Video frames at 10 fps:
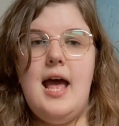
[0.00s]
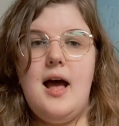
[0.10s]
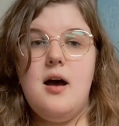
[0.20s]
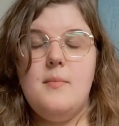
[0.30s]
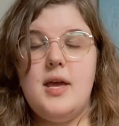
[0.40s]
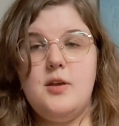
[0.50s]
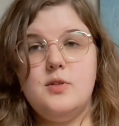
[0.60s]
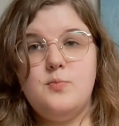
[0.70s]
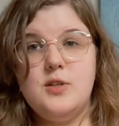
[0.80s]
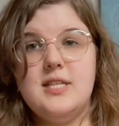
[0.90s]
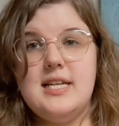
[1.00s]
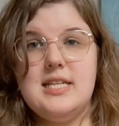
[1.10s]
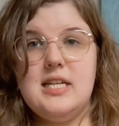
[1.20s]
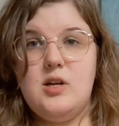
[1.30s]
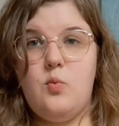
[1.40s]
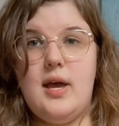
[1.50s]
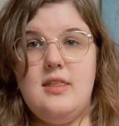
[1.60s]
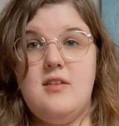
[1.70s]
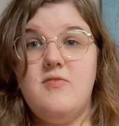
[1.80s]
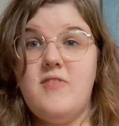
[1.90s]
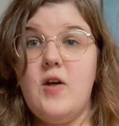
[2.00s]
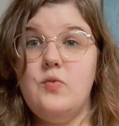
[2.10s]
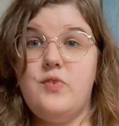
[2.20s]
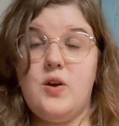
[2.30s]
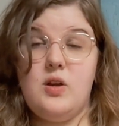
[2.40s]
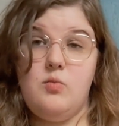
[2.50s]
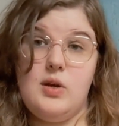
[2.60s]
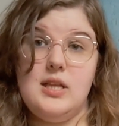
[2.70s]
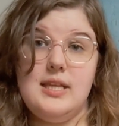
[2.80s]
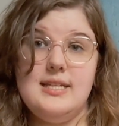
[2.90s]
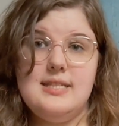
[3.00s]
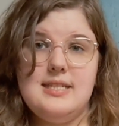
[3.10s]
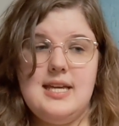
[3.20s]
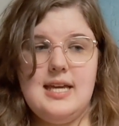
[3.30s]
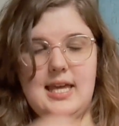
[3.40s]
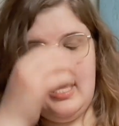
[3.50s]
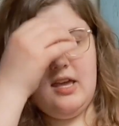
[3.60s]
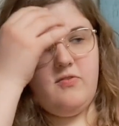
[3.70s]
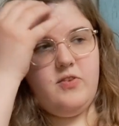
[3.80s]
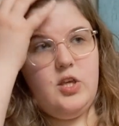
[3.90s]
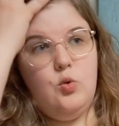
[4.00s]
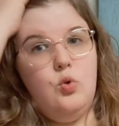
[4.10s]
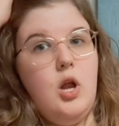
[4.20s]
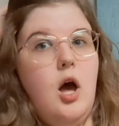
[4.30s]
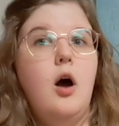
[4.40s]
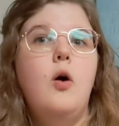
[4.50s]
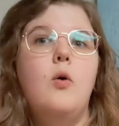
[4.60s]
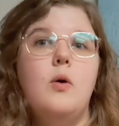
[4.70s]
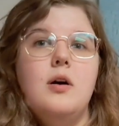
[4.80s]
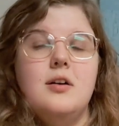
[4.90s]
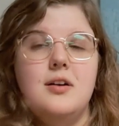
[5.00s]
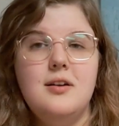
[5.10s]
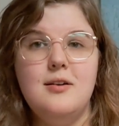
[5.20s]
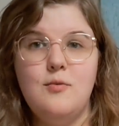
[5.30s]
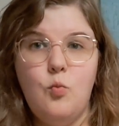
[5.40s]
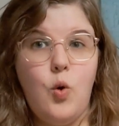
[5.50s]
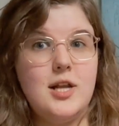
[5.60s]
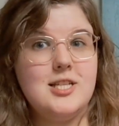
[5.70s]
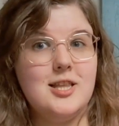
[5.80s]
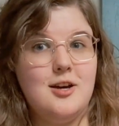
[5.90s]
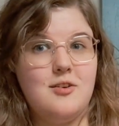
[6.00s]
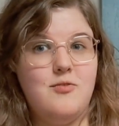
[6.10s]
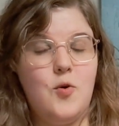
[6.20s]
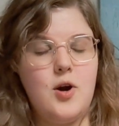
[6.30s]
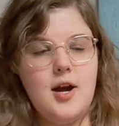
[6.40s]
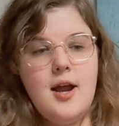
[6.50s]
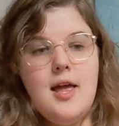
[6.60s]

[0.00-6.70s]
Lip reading: And it was presented in a way that felt very realistic if you know what to look for.